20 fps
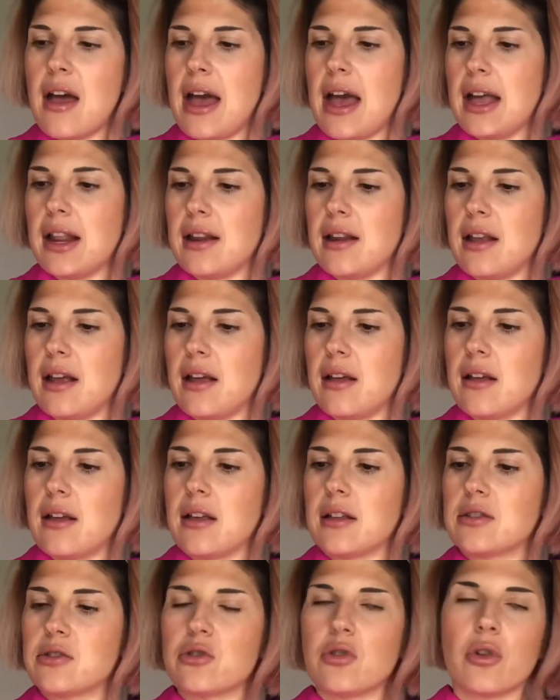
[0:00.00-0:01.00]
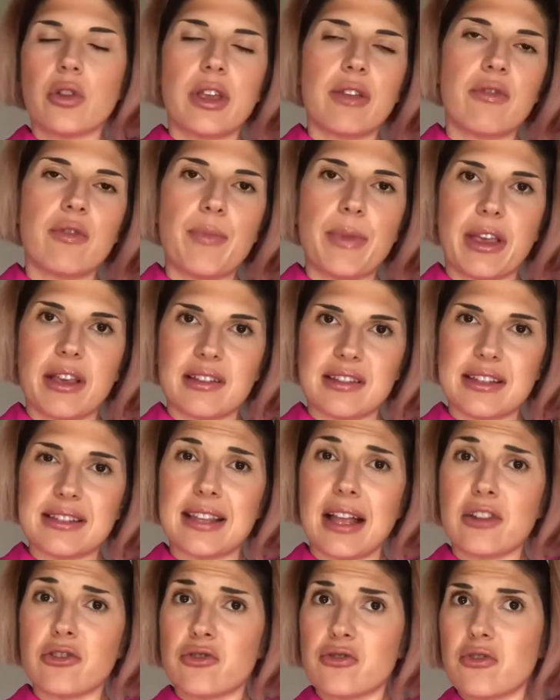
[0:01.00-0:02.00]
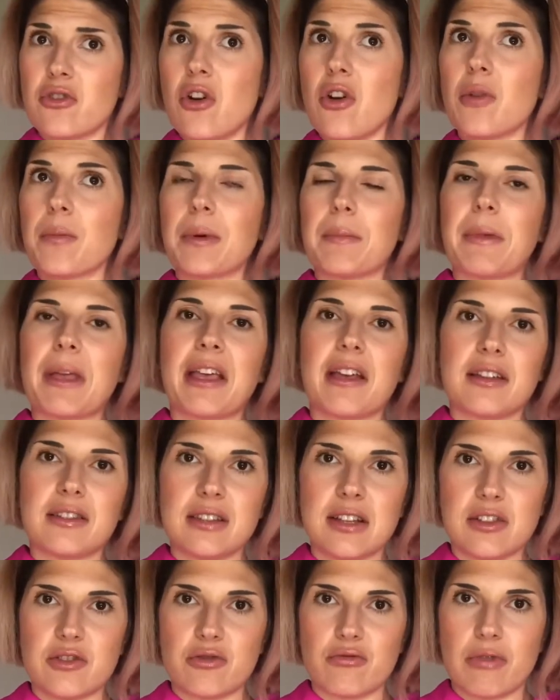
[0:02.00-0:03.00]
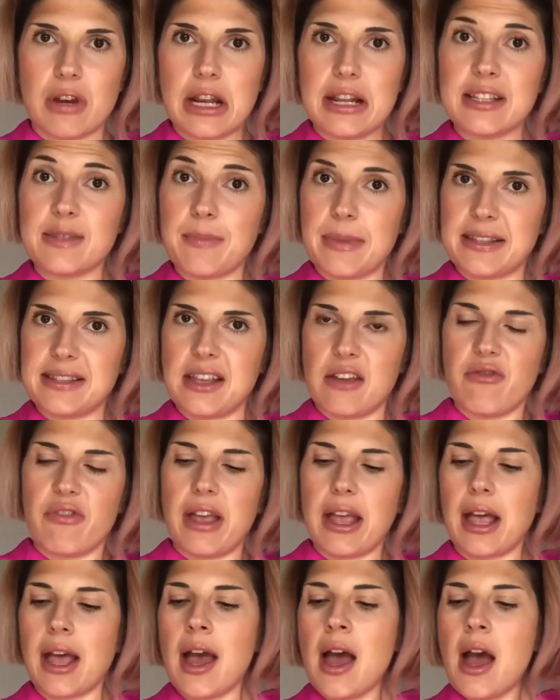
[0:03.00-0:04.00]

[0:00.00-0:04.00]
And it's not even because it's that strong, but because it's really specific.